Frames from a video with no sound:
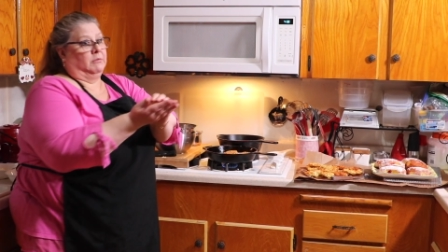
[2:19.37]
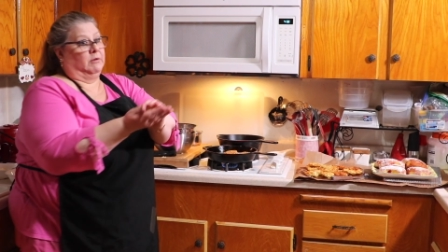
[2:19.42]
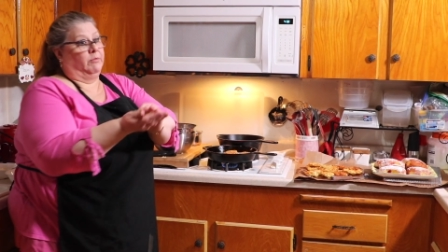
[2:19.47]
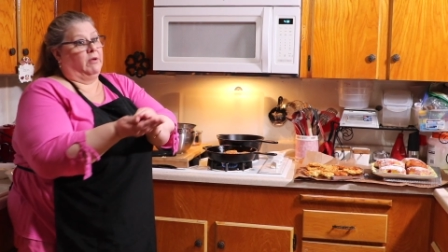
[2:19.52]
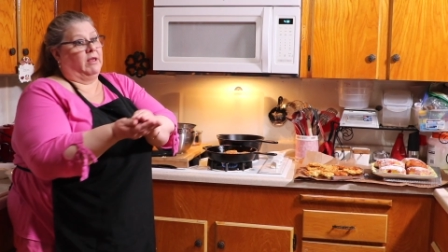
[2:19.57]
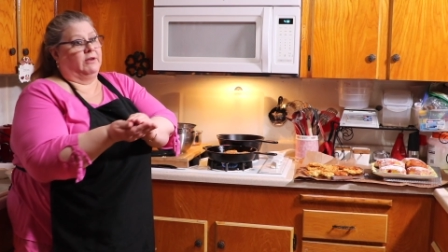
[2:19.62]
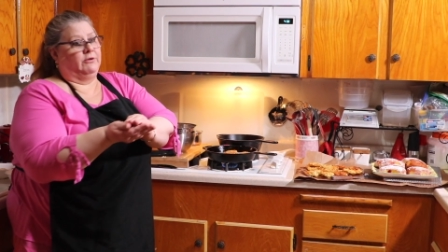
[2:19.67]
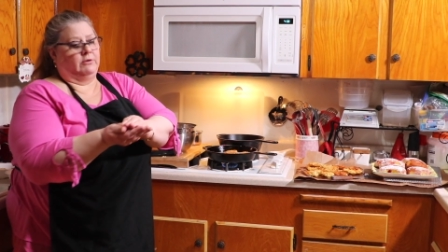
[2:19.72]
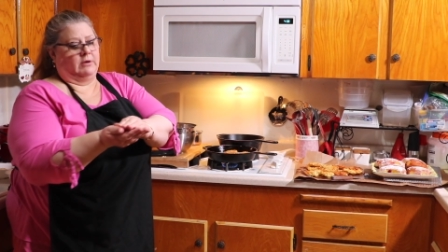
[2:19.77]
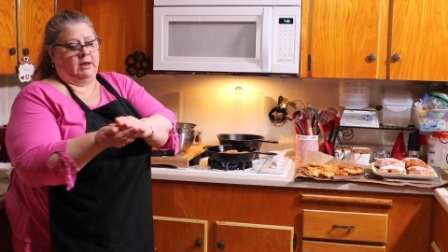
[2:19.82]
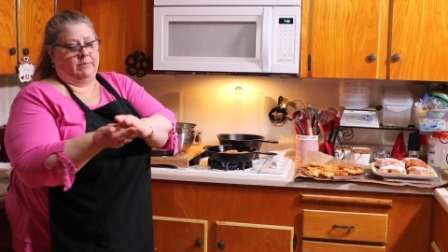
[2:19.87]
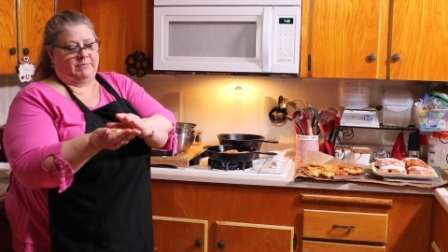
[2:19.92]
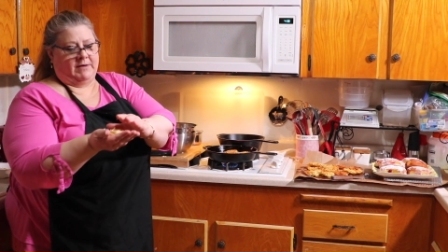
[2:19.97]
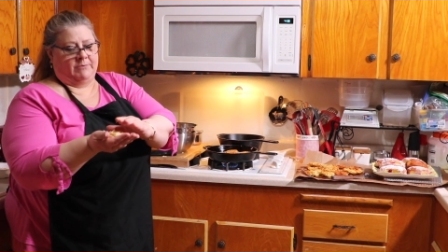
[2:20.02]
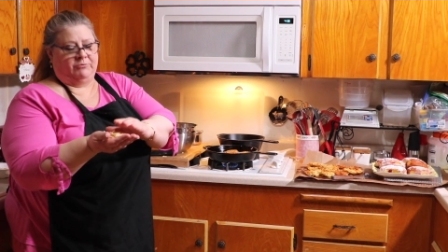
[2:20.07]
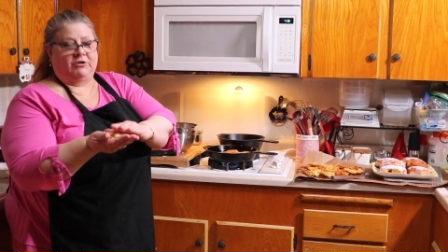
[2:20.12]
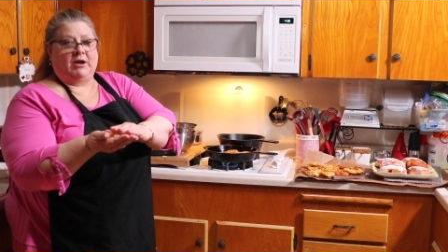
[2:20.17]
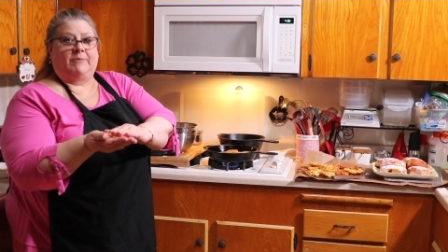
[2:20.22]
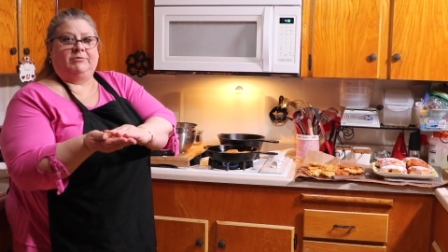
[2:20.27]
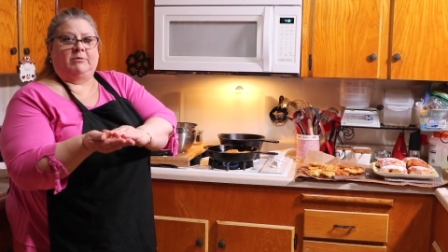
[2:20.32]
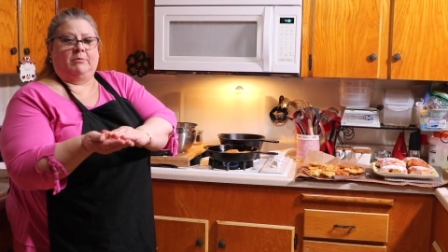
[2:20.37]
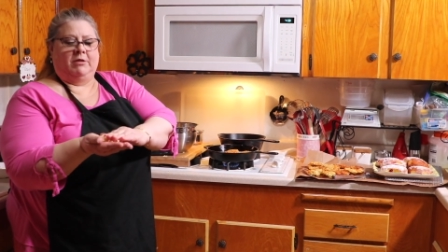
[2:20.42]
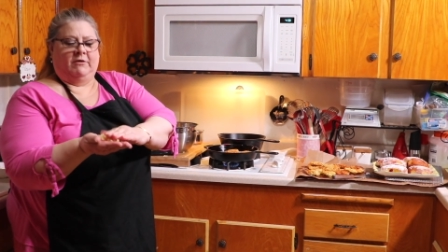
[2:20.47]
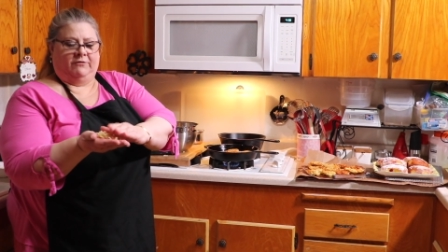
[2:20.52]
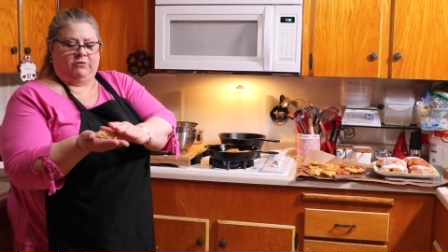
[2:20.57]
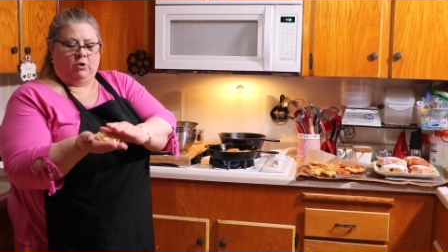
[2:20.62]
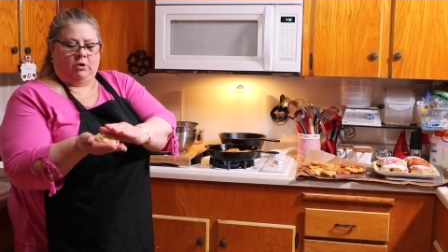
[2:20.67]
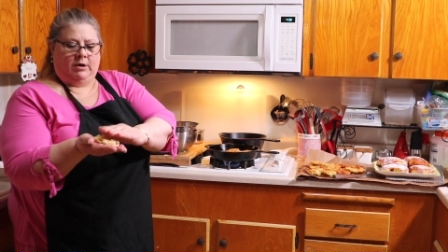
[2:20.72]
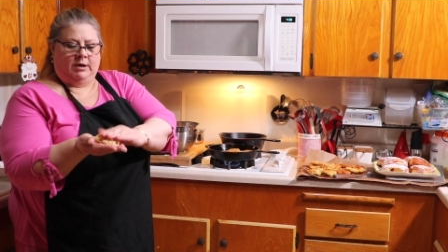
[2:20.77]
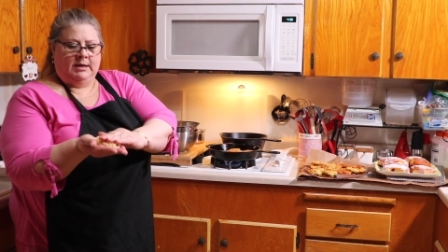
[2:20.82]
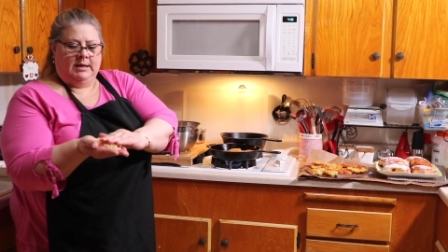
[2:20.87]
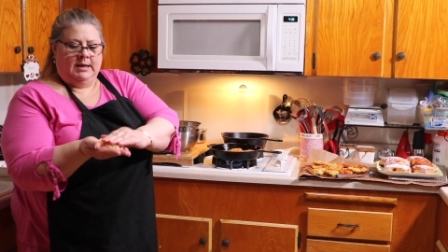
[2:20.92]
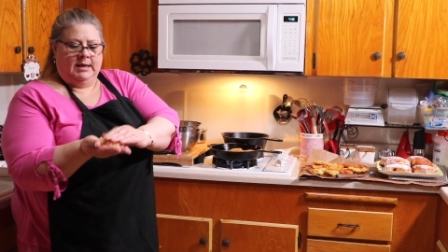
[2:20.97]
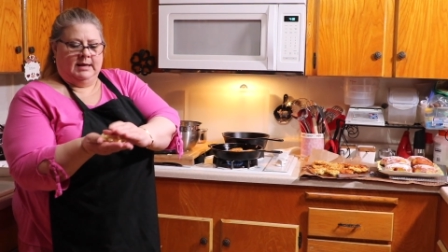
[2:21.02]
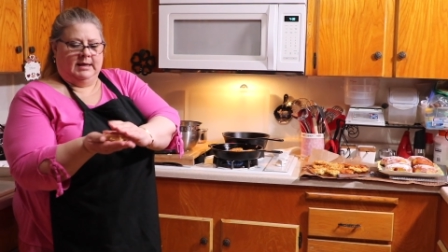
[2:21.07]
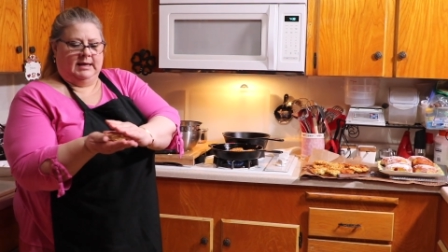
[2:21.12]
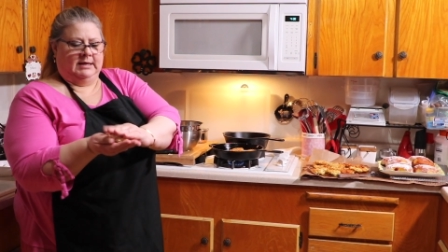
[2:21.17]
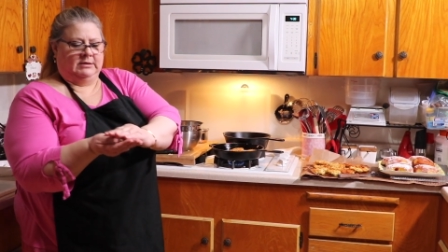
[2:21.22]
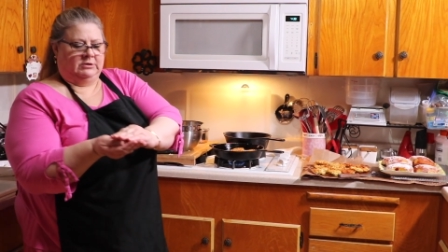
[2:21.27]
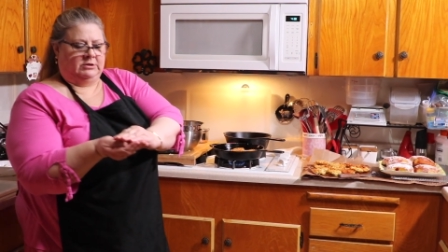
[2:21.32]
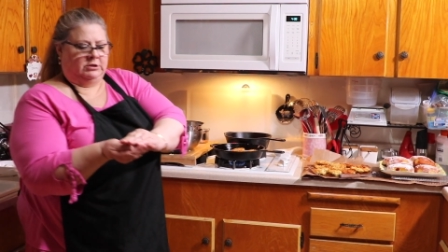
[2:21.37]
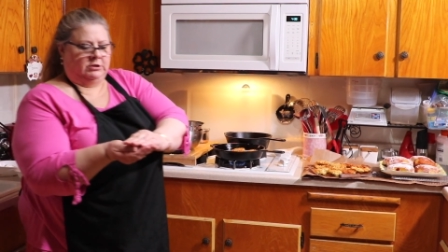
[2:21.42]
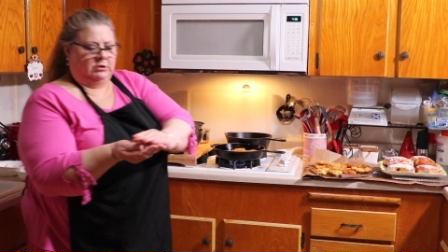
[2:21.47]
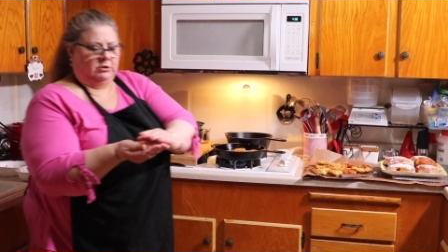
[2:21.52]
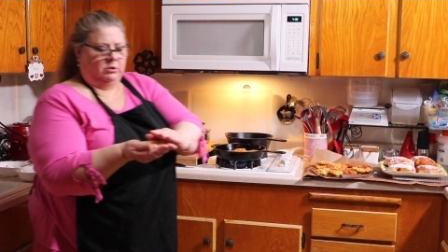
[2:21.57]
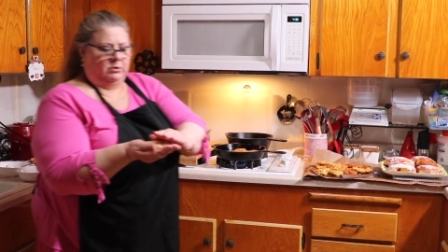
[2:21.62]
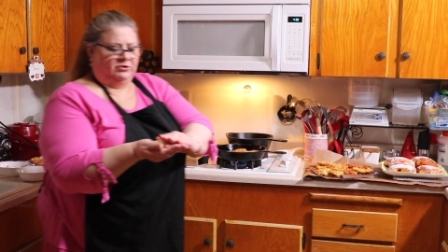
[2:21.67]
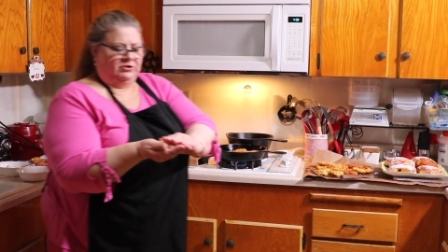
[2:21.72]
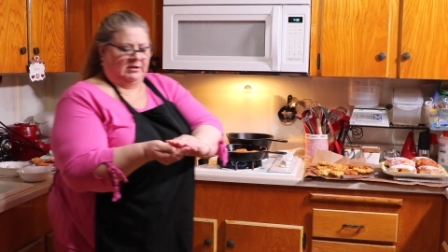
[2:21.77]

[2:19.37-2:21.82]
probably, I've dropped them on the floor, into